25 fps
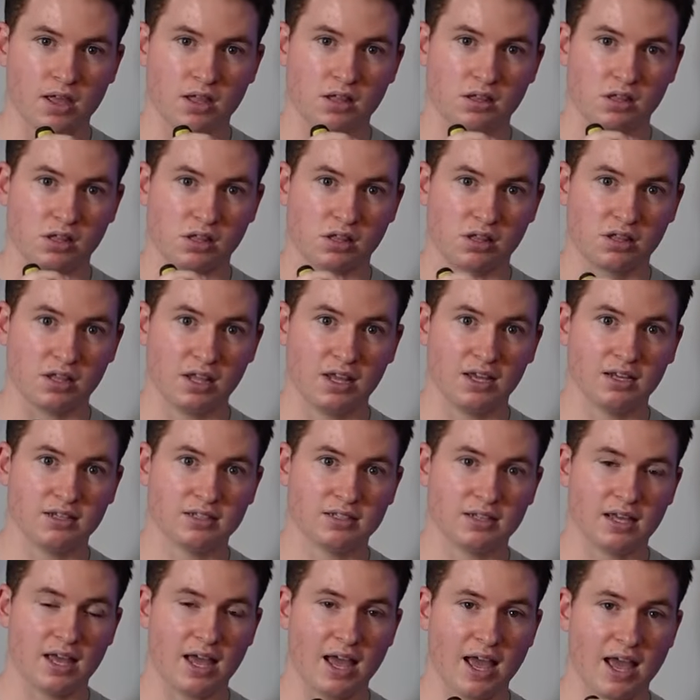
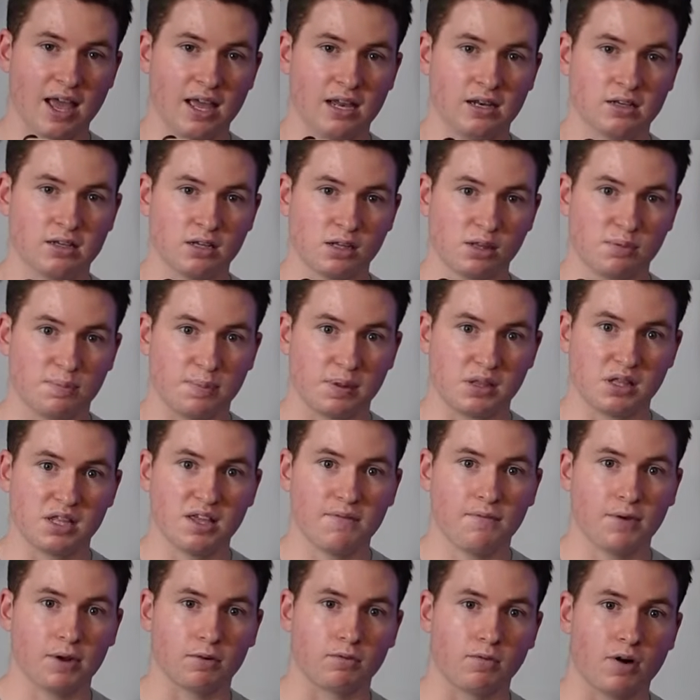succinct and
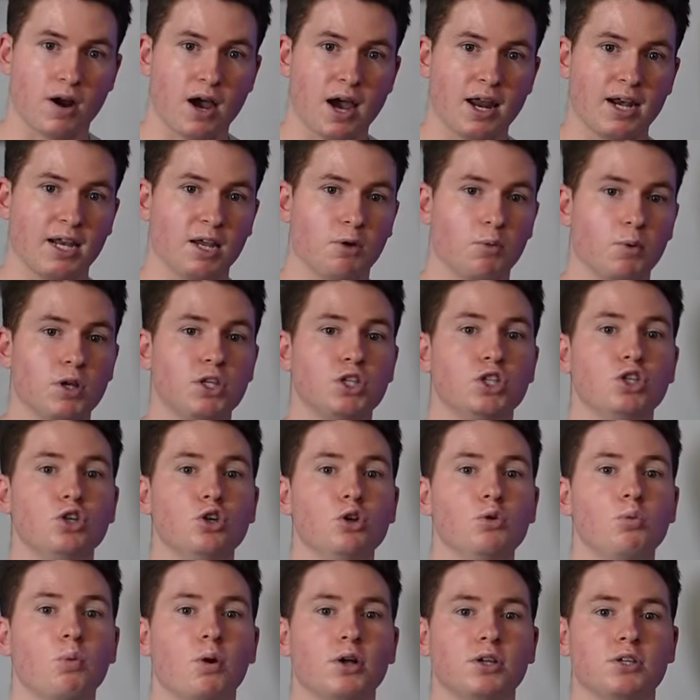specific writing which
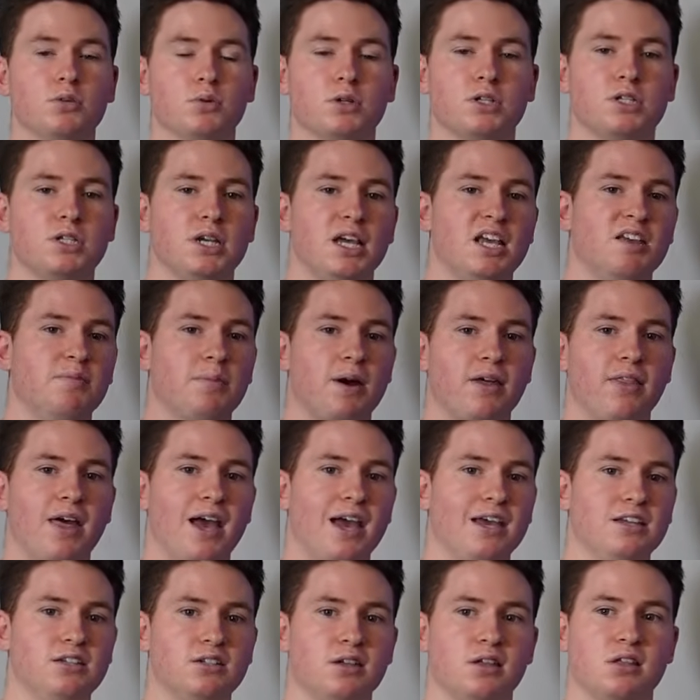you'd want to achieve by the
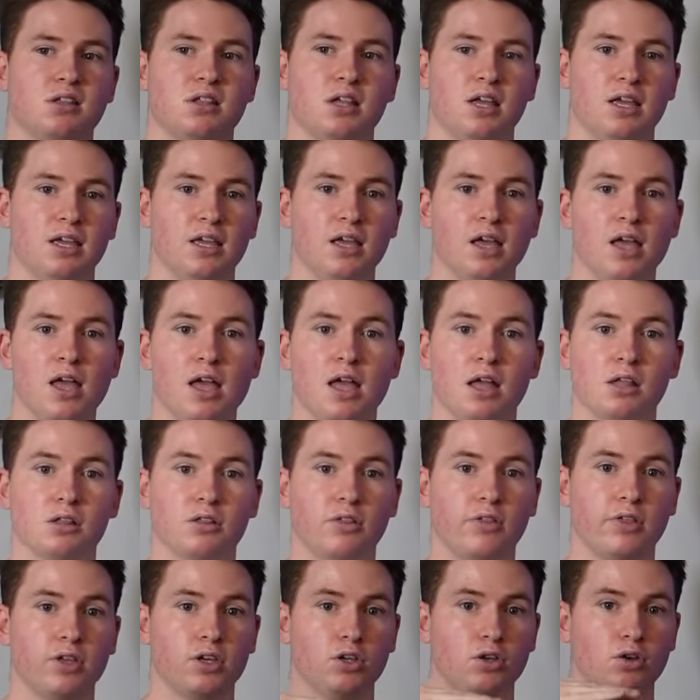HSC
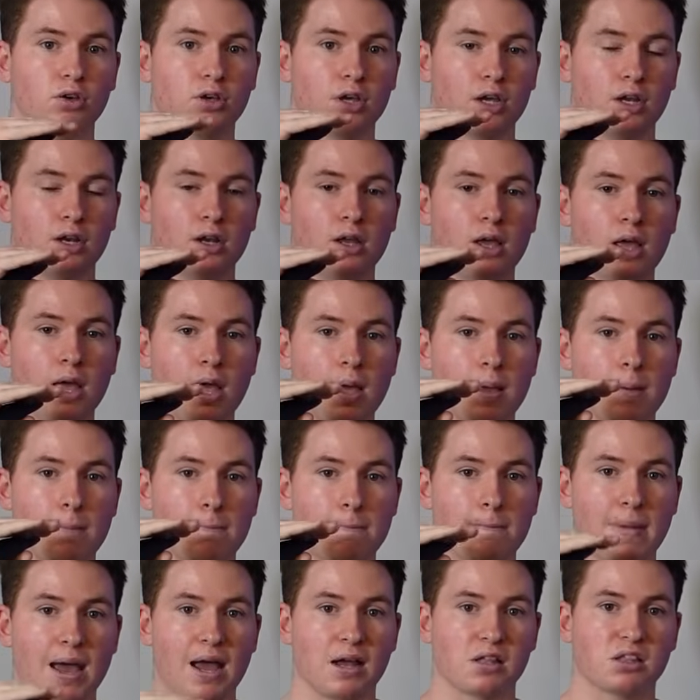so that you can
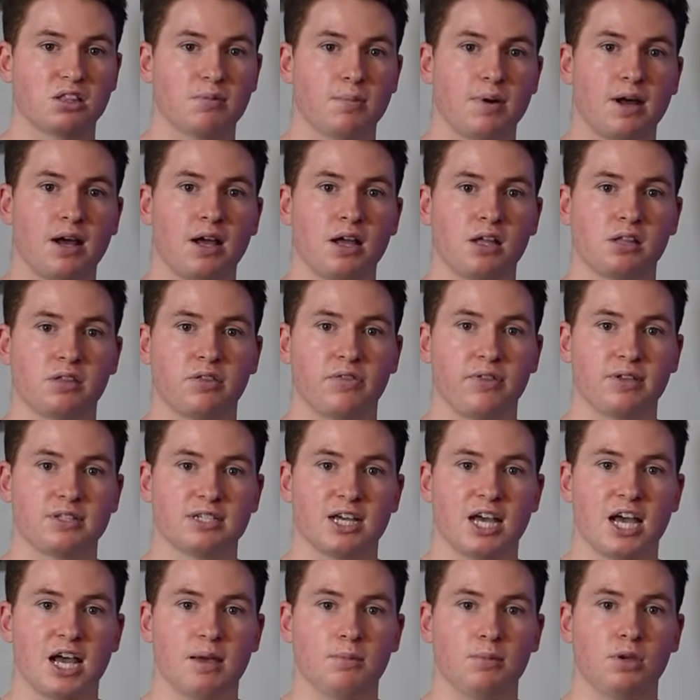maximize the
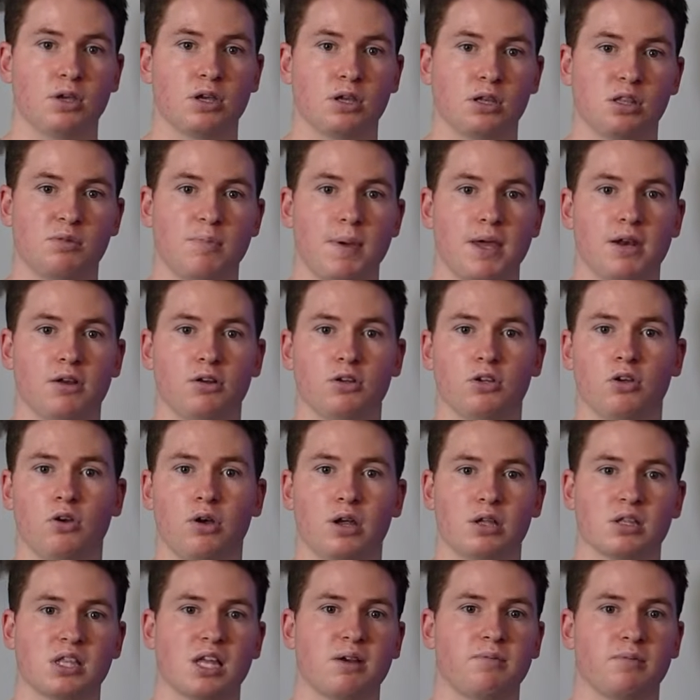time you can spend on your
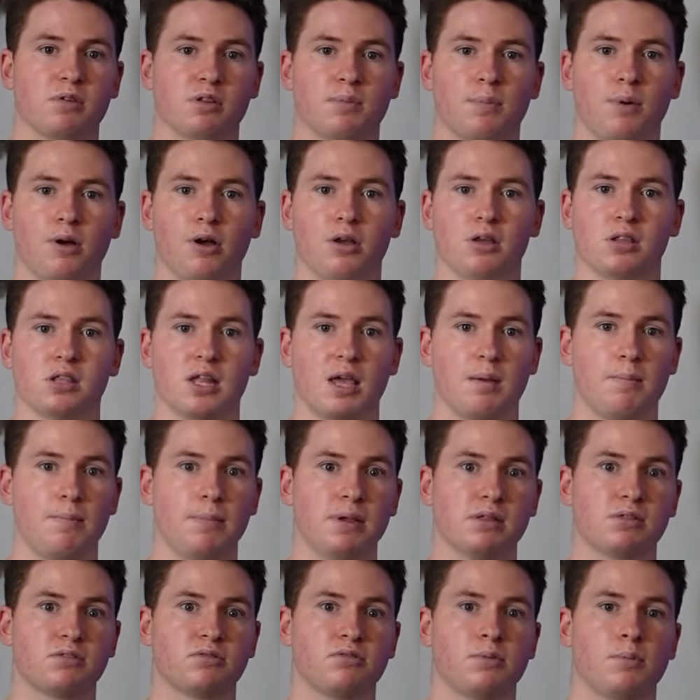extended response and
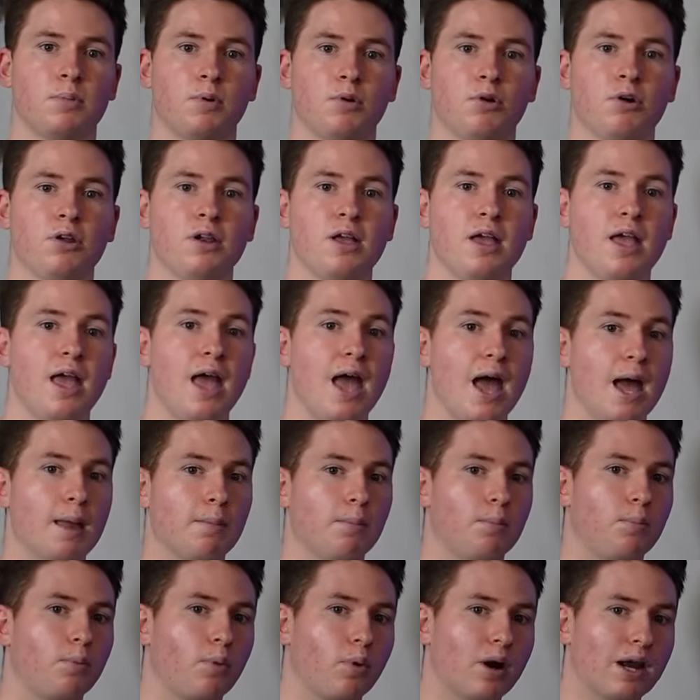business report
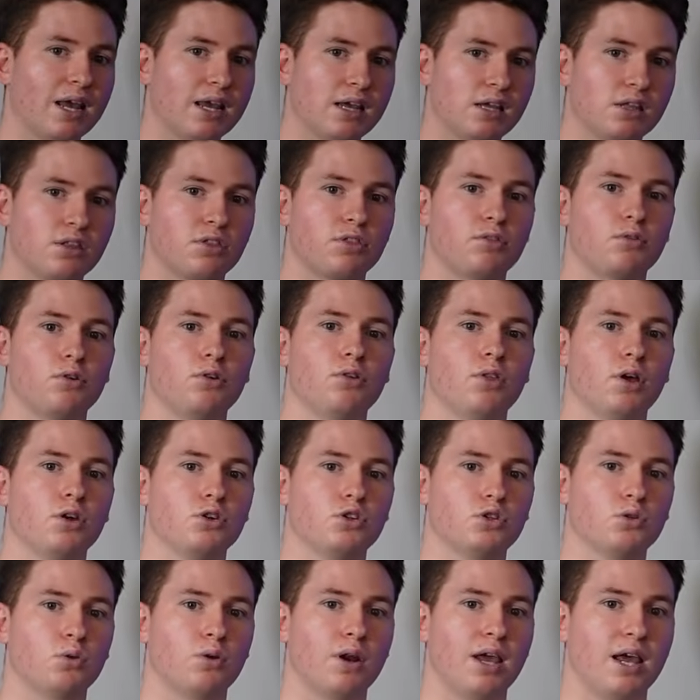and breeze through those
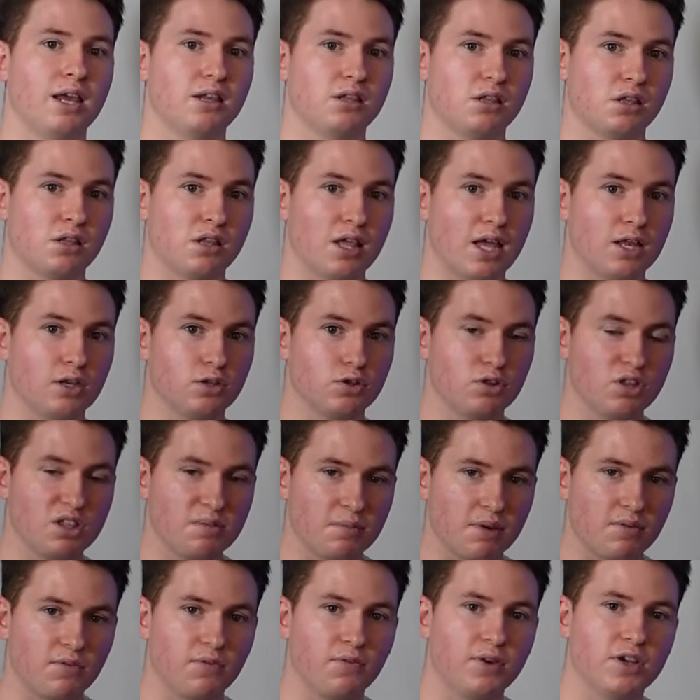short answers and do
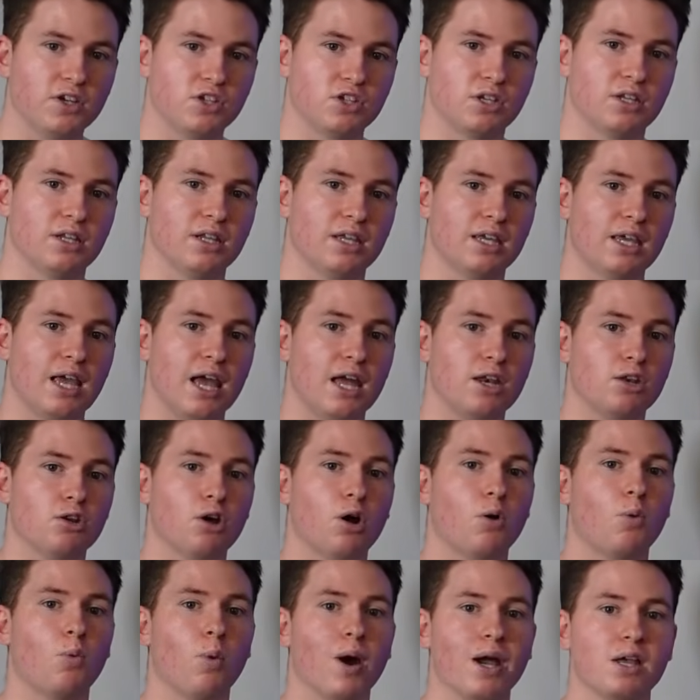them efficiently and
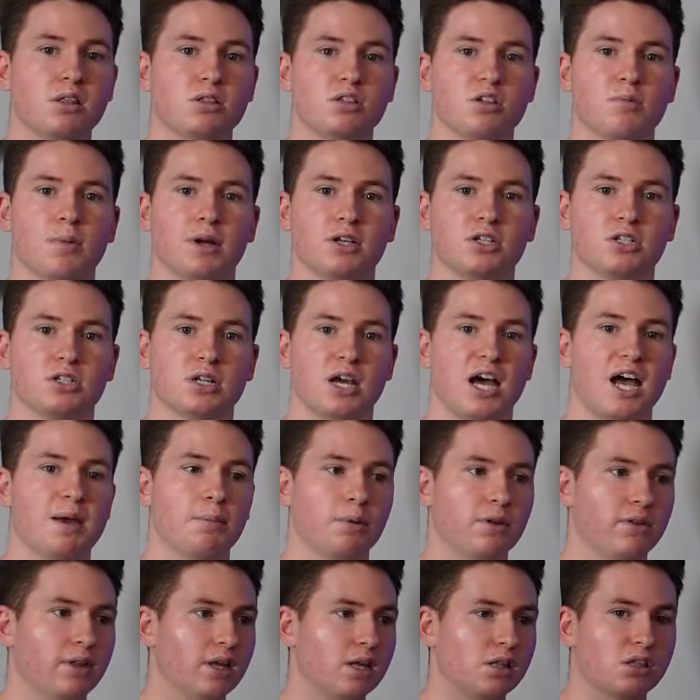not waste too much time
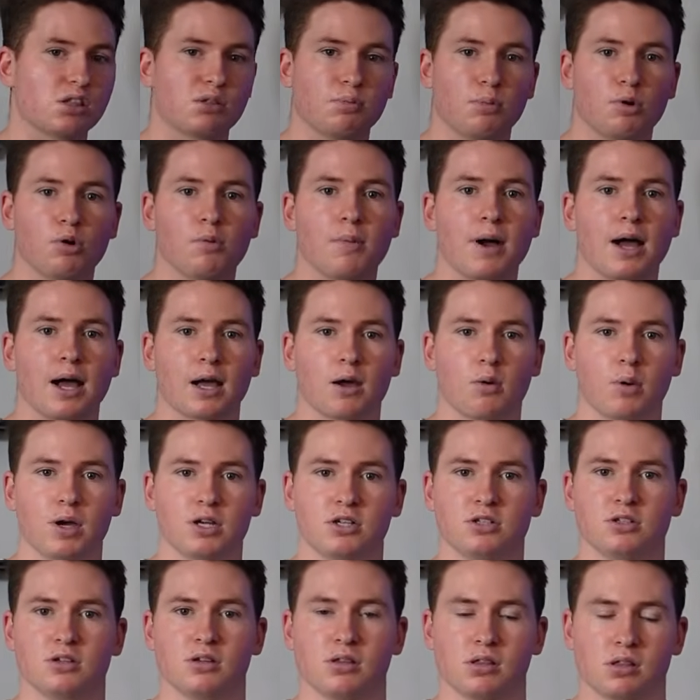on these small mark
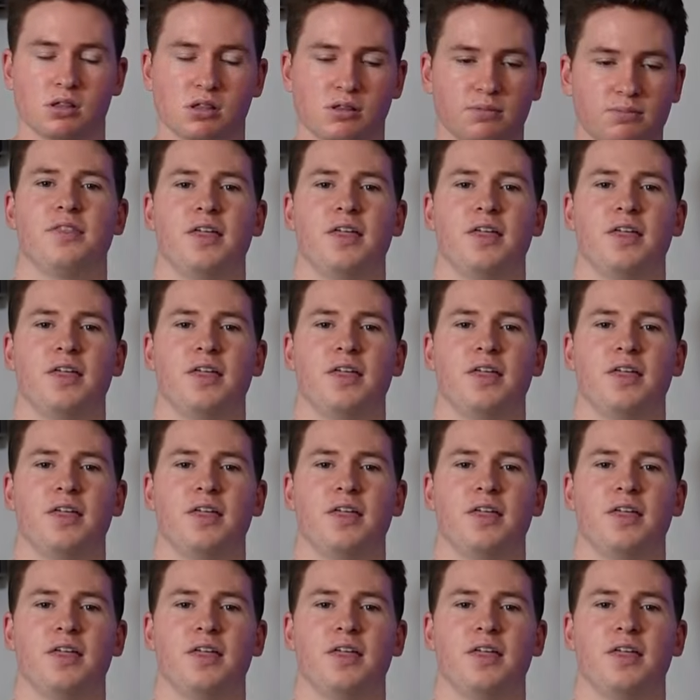questions.